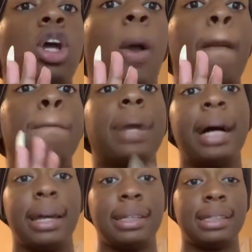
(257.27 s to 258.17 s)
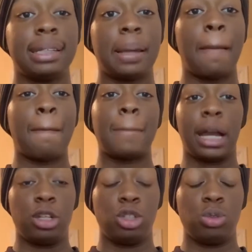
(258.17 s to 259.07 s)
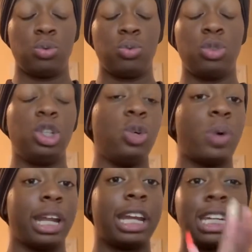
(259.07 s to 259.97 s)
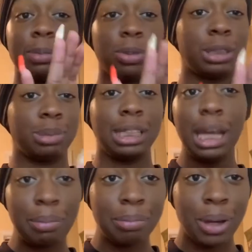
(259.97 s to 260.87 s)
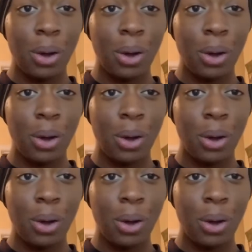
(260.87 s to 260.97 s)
But mind you, do you want to catch up on some sleep